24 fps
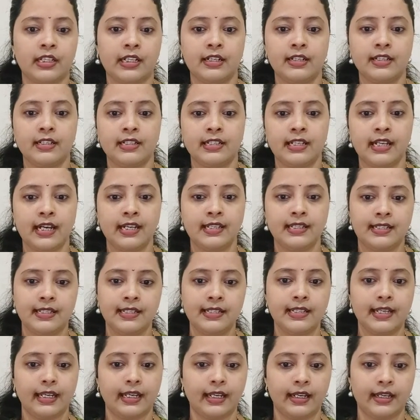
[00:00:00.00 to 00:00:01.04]
That is last
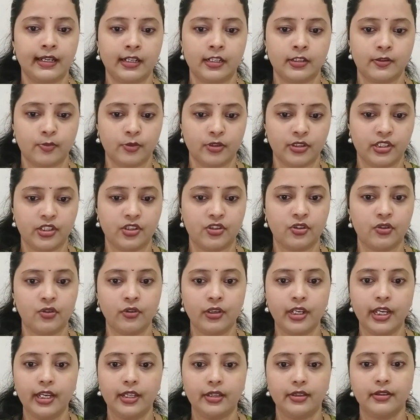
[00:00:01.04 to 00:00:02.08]
and second last position.
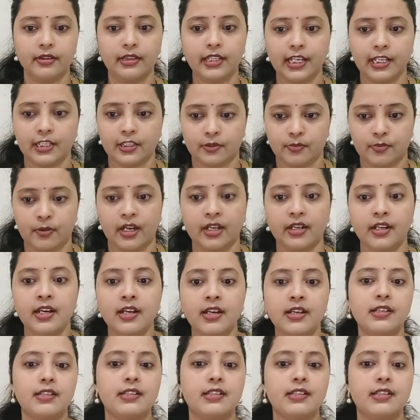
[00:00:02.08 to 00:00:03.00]
Okay. Next part.